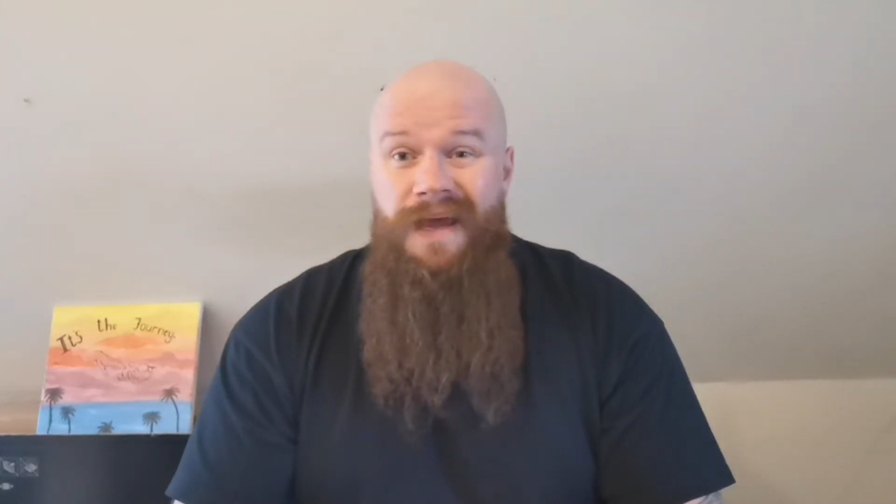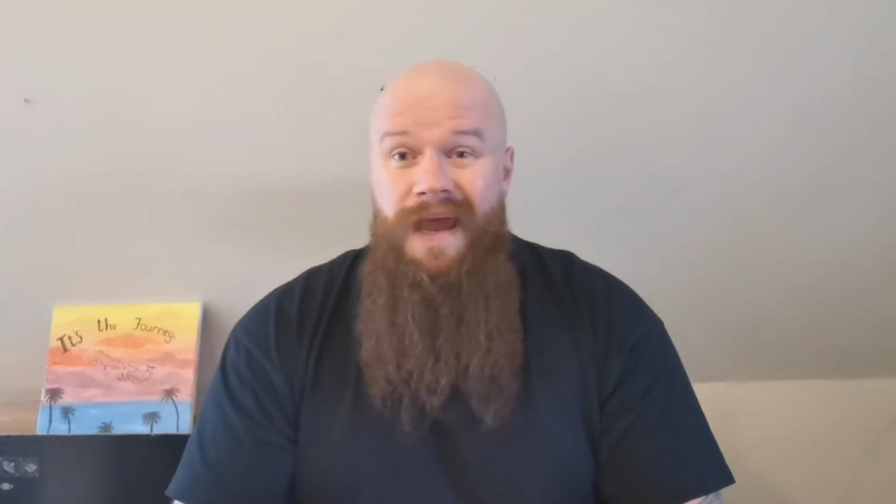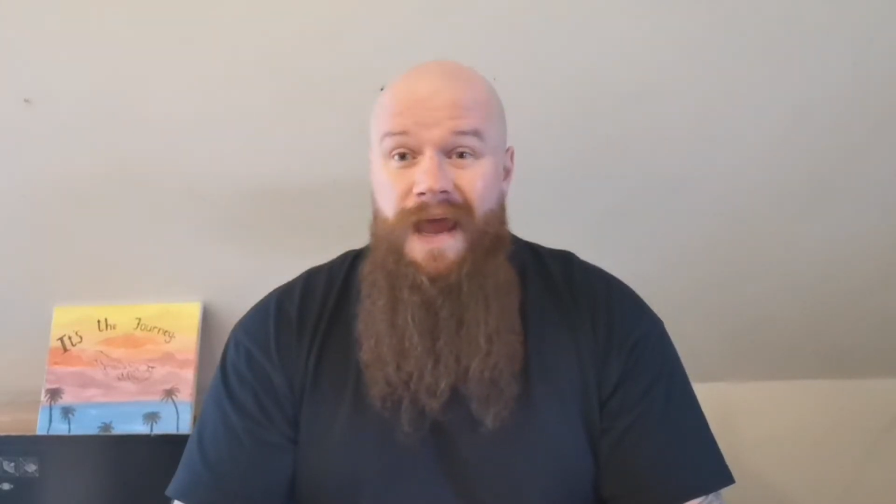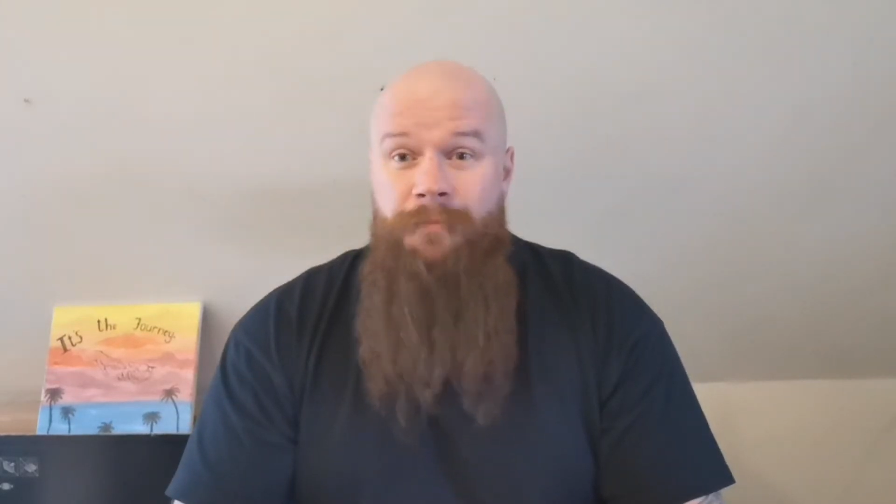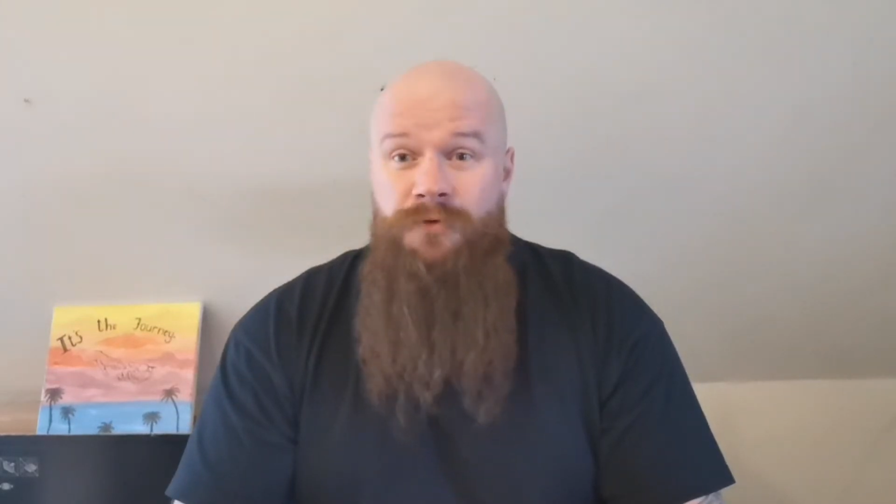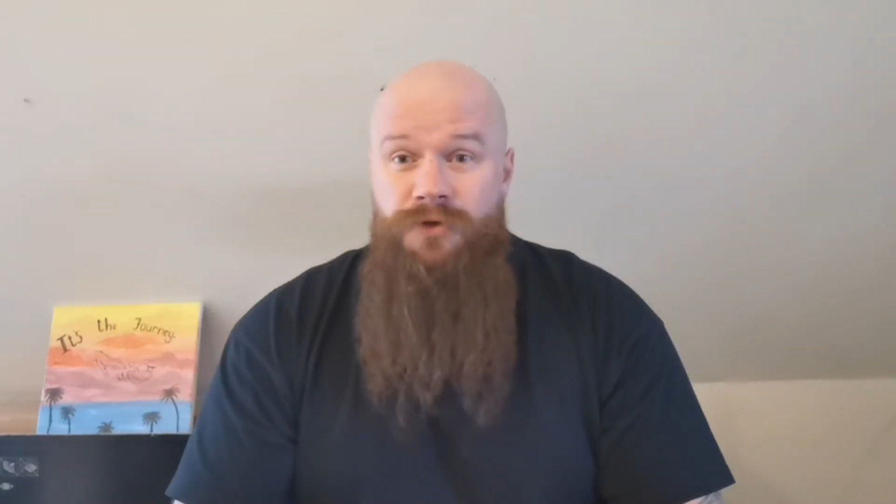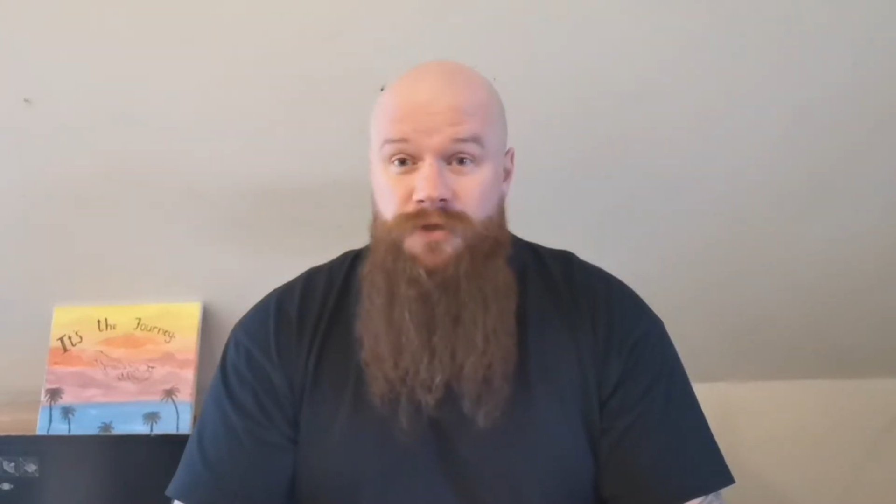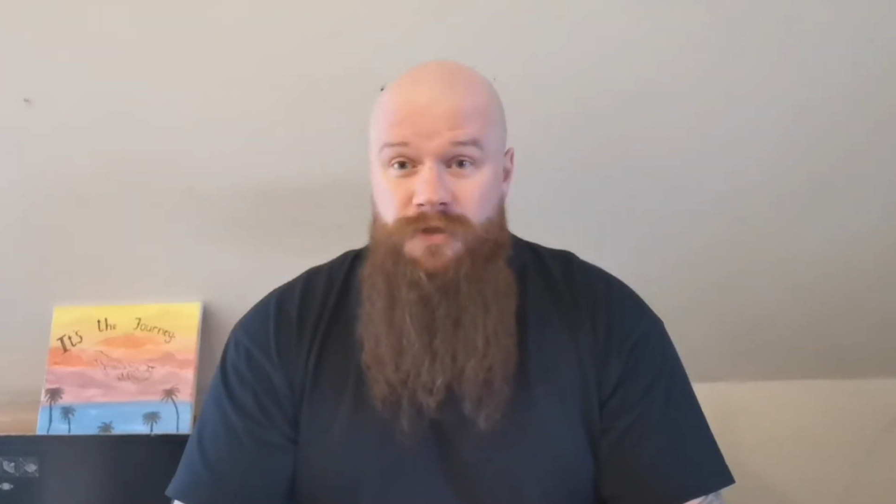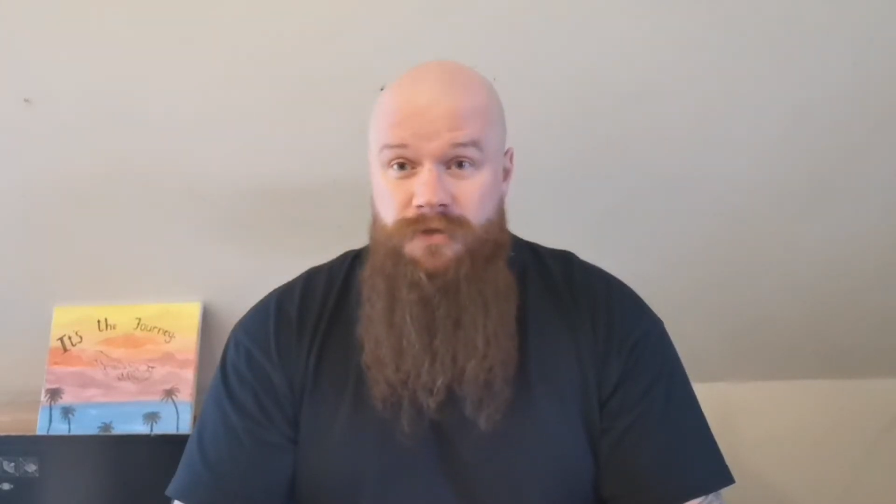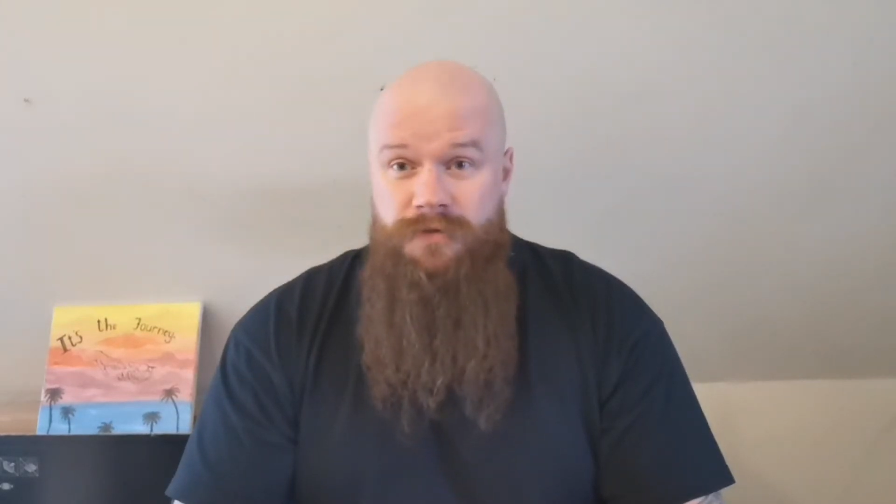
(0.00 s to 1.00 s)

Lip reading: Amrut